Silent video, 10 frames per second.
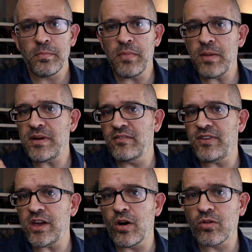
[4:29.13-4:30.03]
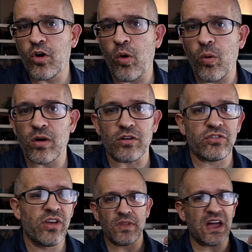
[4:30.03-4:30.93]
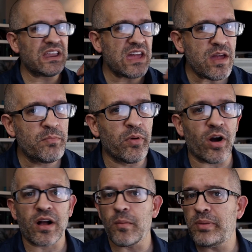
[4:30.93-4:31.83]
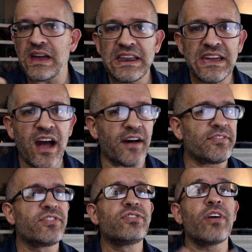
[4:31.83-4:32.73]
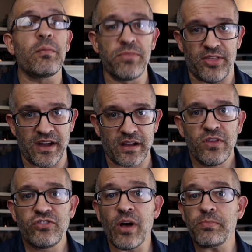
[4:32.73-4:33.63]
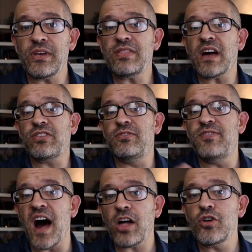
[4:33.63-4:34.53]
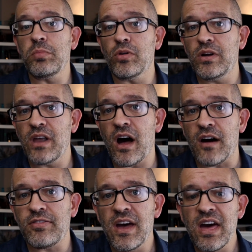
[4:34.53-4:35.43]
maybe a video course, an ebook, a PDF, something that's valuable enough